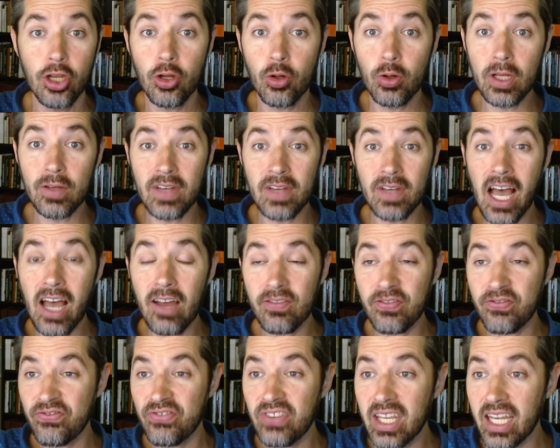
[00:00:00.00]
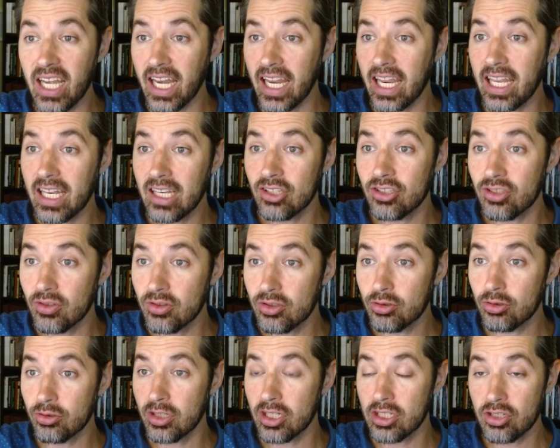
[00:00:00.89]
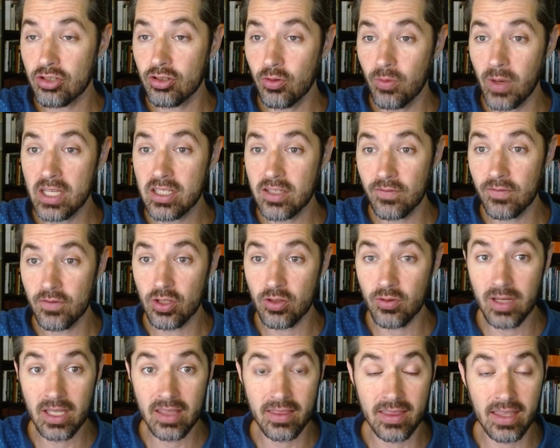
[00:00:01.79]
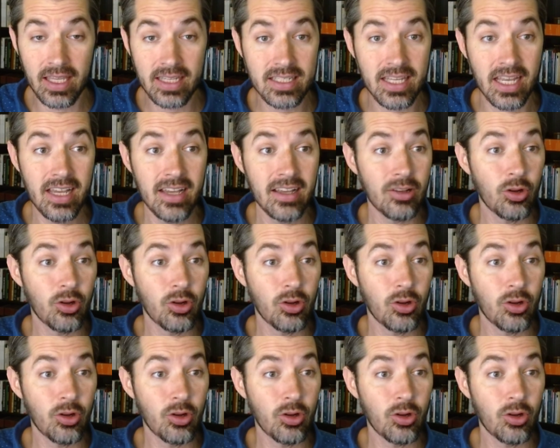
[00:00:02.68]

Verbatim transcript: who have not fit into traditional ways of doing things,